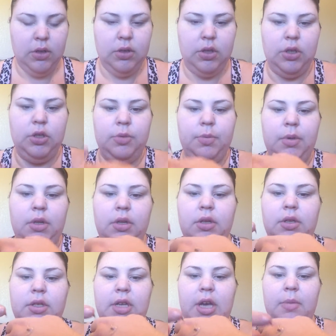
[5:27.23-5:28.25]
So I just put a
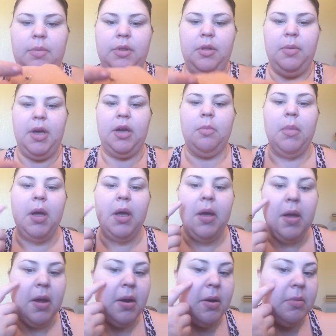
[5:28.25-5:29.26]
little dab on the back of my
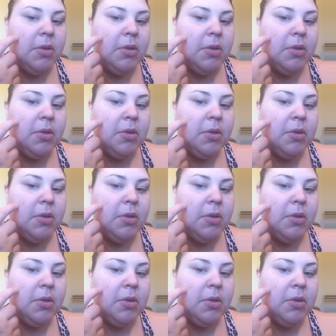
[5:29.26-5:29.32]
hand.